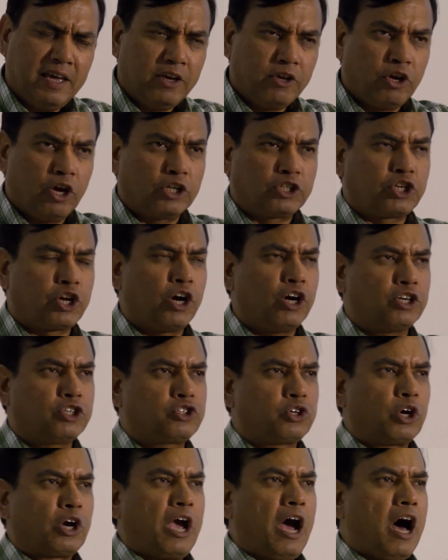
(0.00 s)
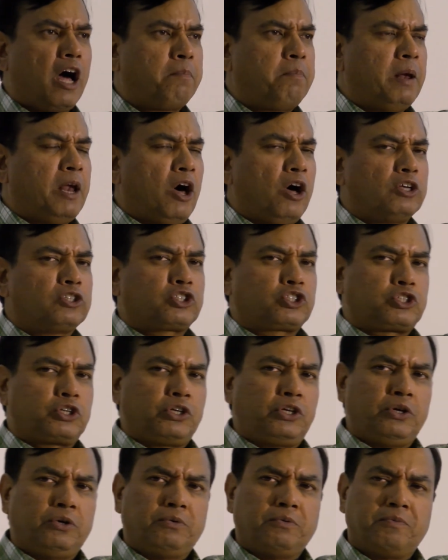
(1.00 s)
Your church, O God, belongs to
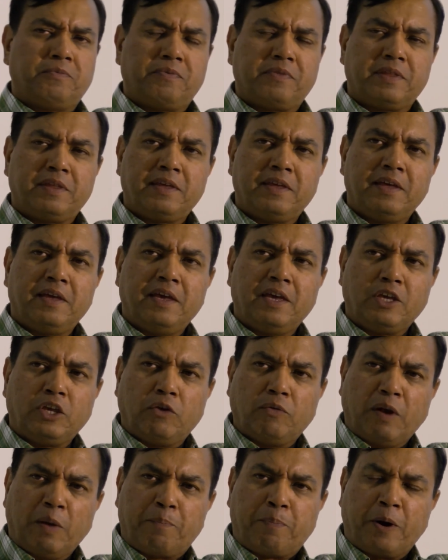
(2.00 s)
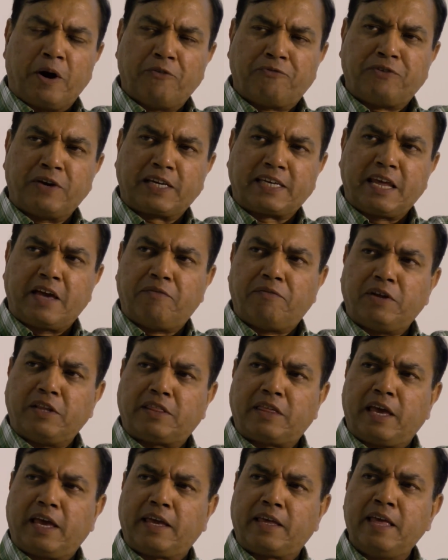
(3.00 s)
you. Amen. You will perfect
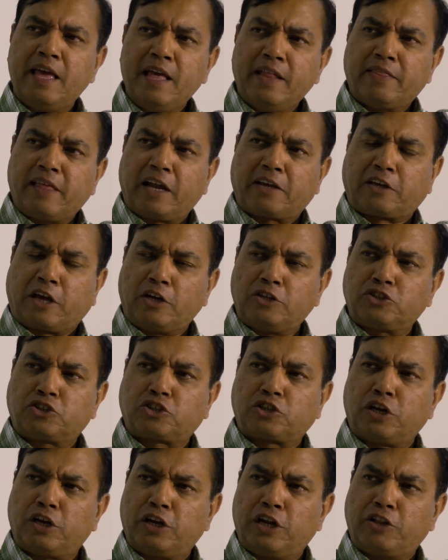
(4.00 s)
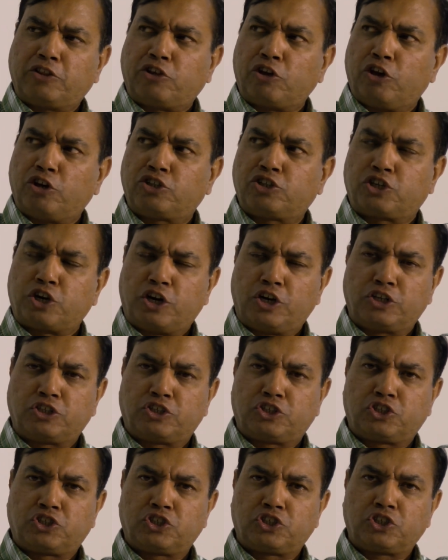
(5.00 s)
everything yes, that concerneth your church.
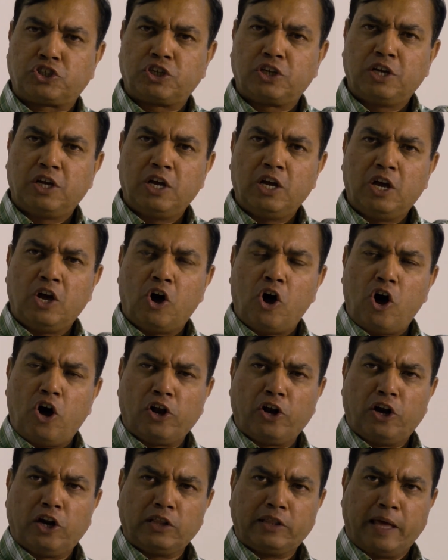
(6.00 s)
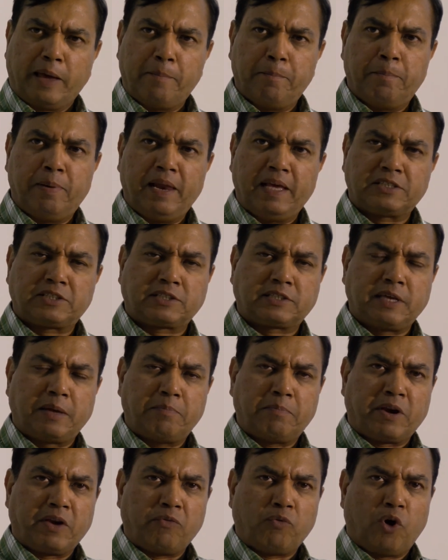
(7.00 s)
Hallelujah. Yes, Honor them, bless
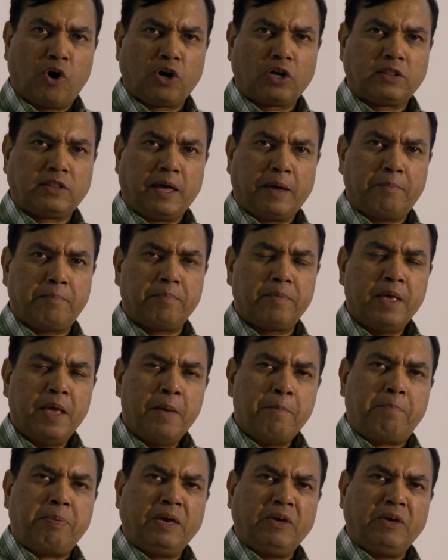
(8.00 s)
them, reward them.